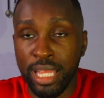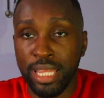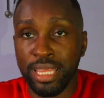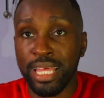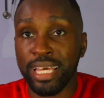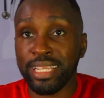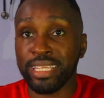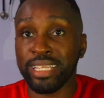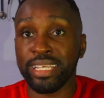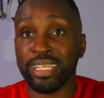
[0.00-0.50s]

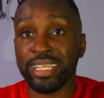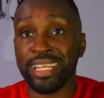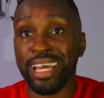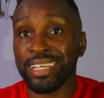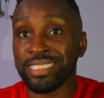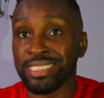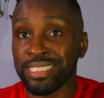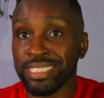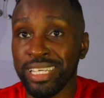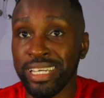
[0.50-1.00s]
Then the
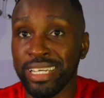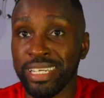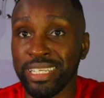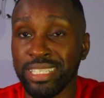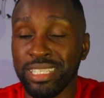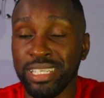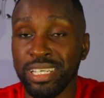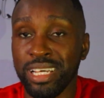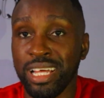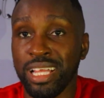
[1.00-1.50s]
next
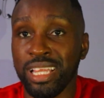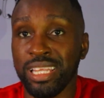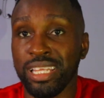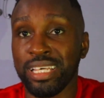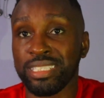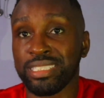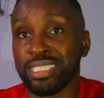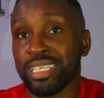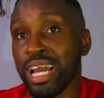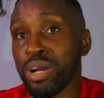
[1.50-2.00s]
day,
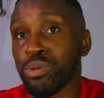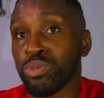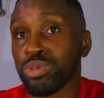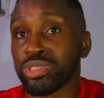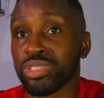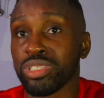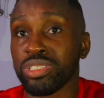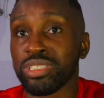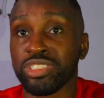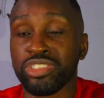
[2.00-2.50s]
let's say I
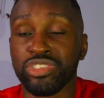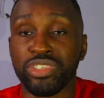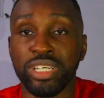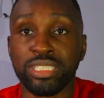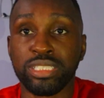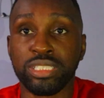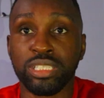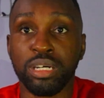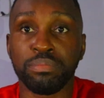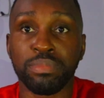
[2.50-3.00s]
was going to
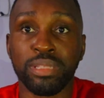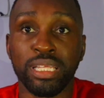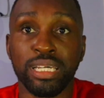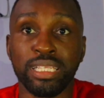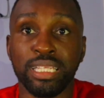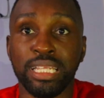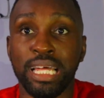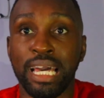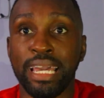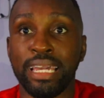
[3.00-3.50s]
train
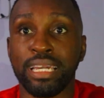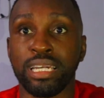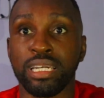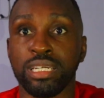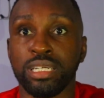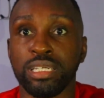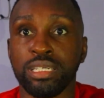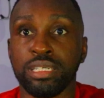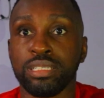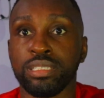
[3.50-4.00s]
something like,
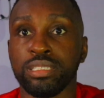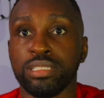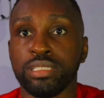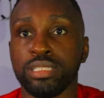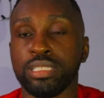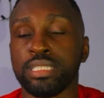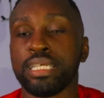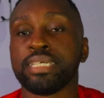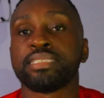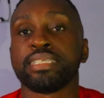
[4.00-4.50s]

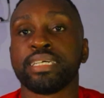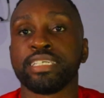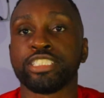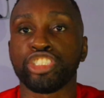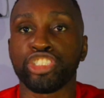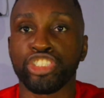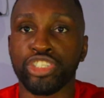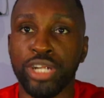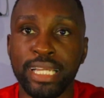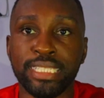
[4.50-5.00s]
let's say,
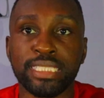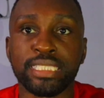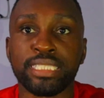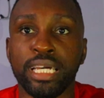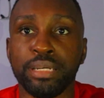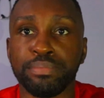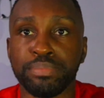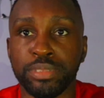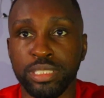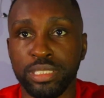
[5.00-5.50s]

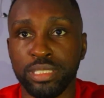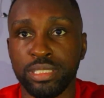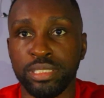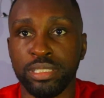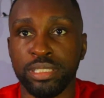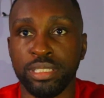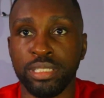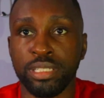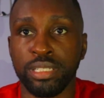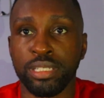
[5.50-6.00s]
triceps.
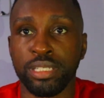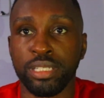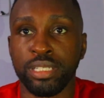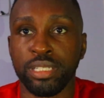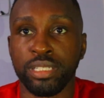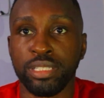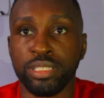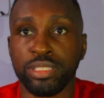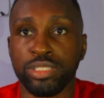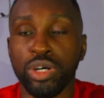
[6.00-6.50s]

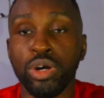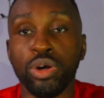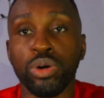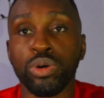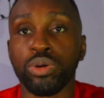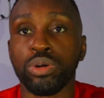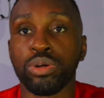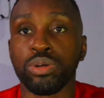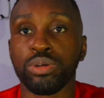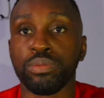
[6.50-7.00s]

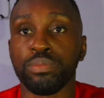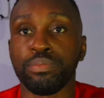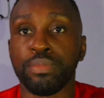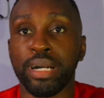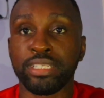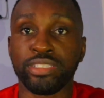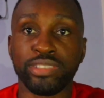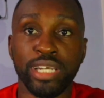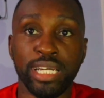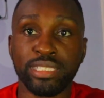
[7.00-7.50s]
So
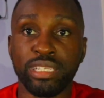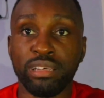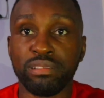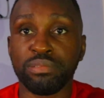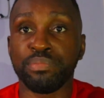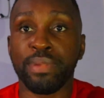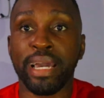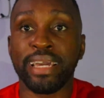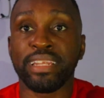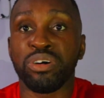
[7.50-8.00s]
my
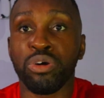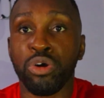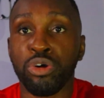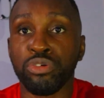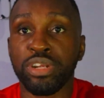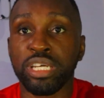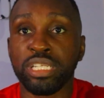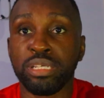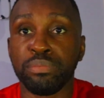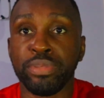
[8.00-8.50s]
triceps might
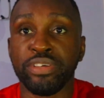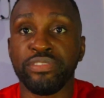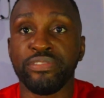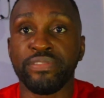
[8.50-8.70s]
already be